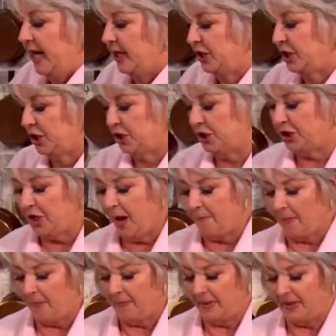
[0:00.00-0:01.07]
and just
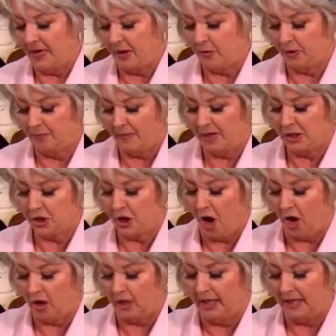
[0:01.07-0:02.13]
dump them in there with my
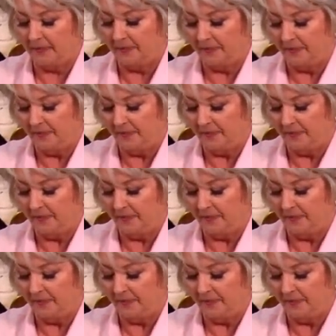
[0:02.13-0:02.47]
chocolate.